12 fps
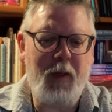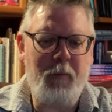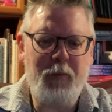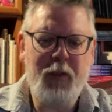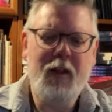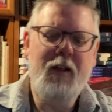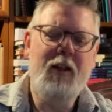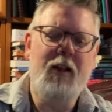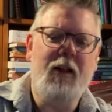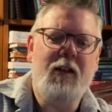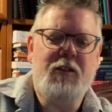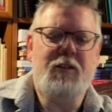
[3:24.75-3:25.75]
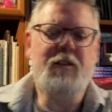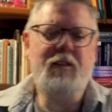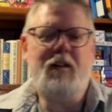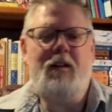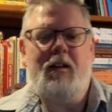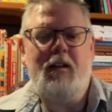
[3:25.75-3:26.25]
Yep,
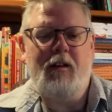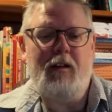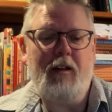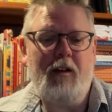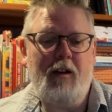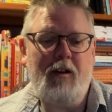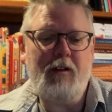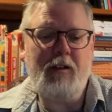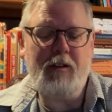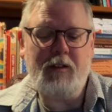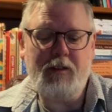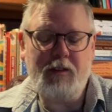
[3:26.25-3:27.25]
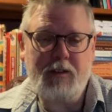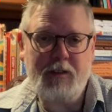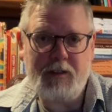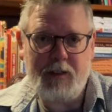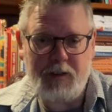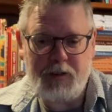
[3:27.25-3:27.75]
it's the
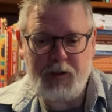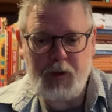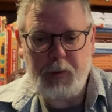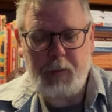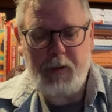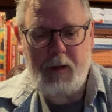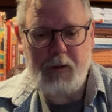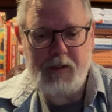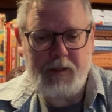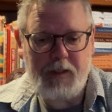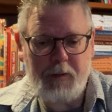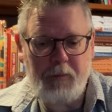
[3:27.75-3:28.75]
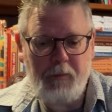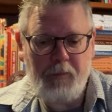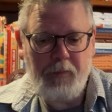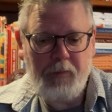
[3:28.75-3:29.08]
Guardians, this superpowered team.